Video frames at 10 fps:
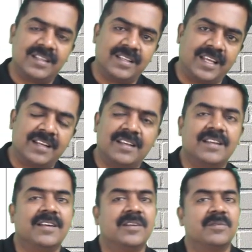
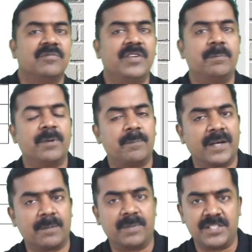Then we
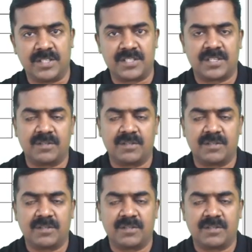prepare a budget.